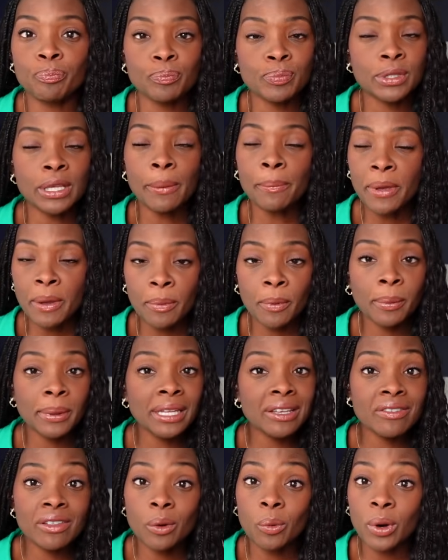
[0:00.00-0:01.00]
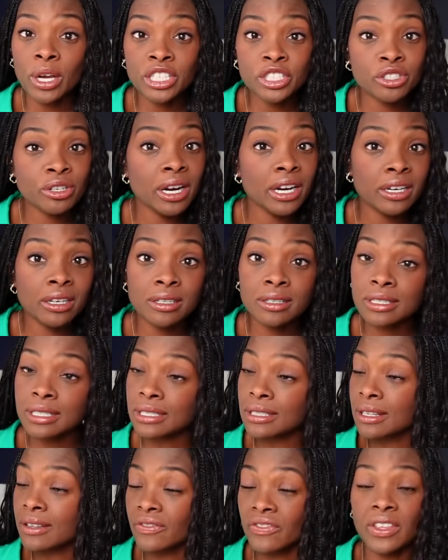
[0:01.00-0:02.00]
some people believe that waist trainers,
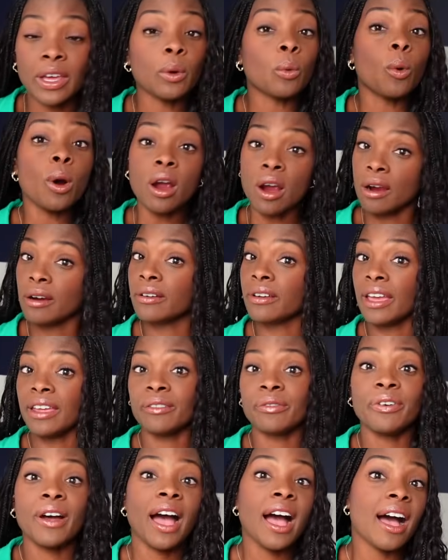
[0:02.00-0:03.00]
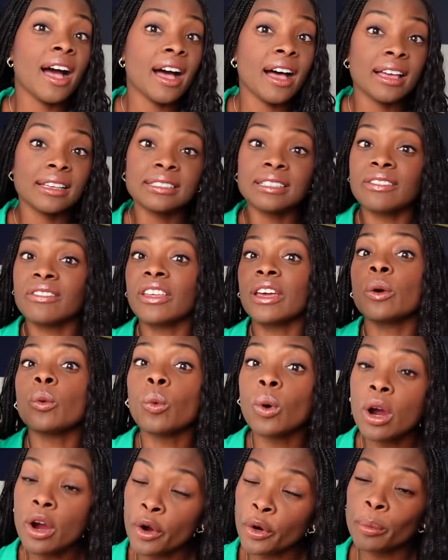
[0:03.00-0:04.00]
they work, and fajas, they
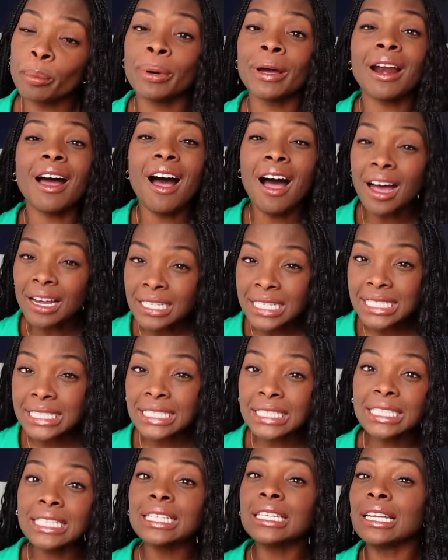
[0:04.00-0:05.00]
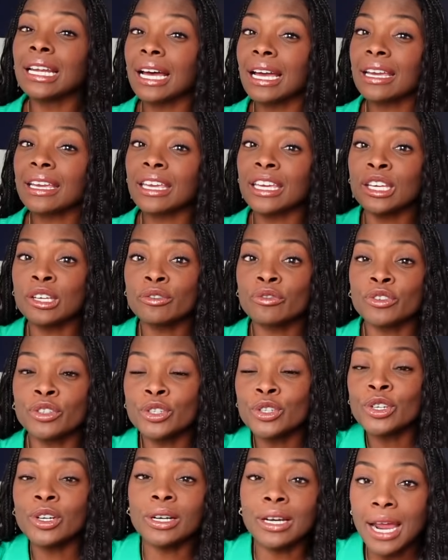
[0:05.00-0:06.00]
work. But honestly, like, if
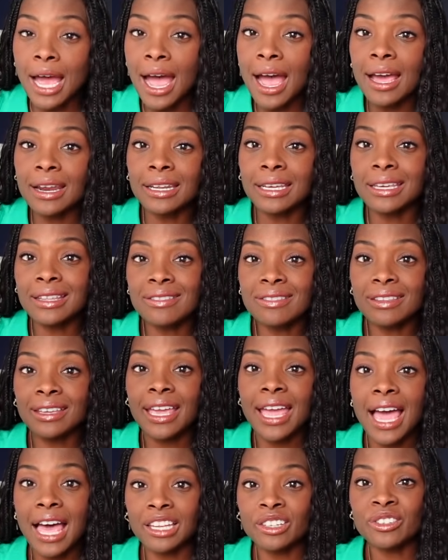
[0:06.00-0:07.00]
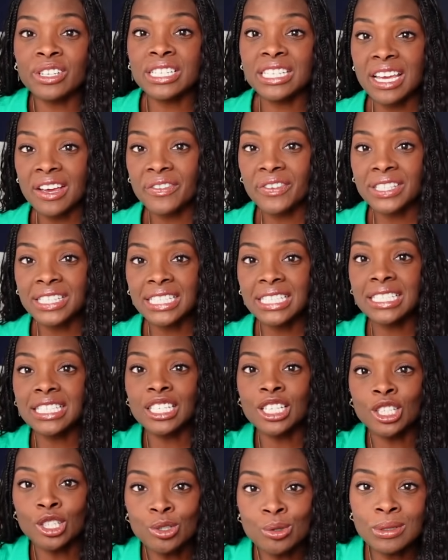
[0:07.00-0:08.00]
you're not in the calorie deficit
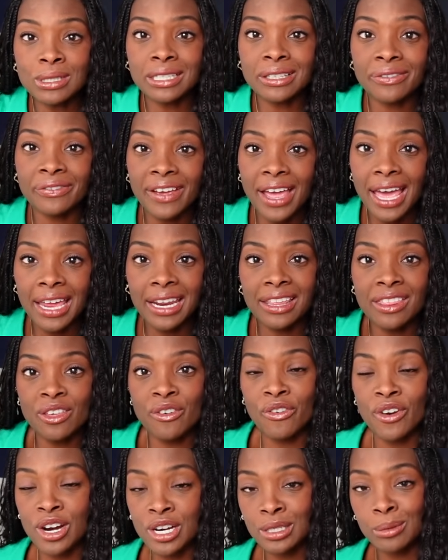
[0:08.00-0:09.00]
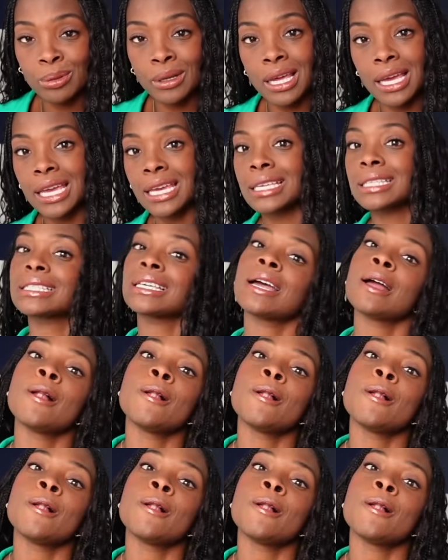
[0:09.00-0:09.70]
to lose the fat in the first place,